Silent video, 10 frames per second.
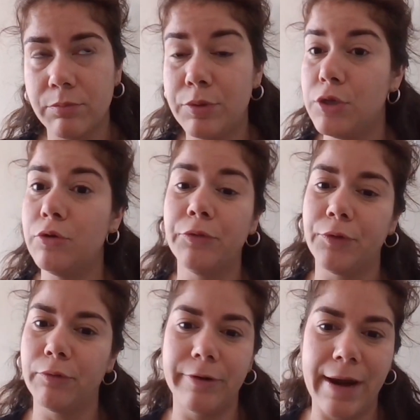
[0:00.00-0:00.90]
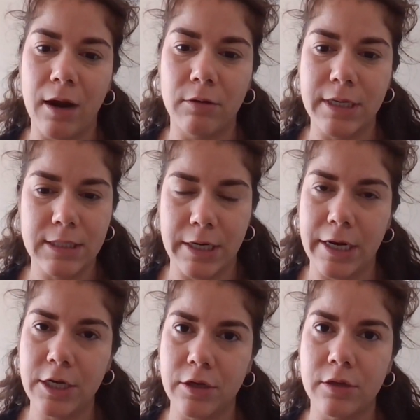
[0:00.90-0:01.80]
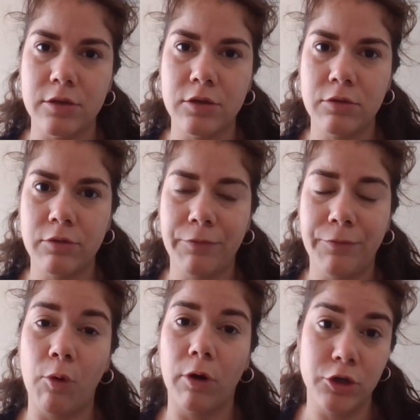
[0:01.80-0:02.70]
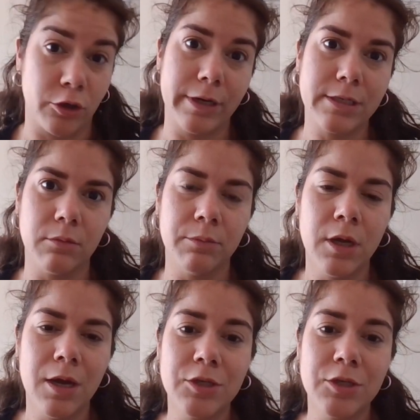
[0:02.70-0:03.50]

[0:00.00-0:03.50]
beautiful, renowned destinations for tourism.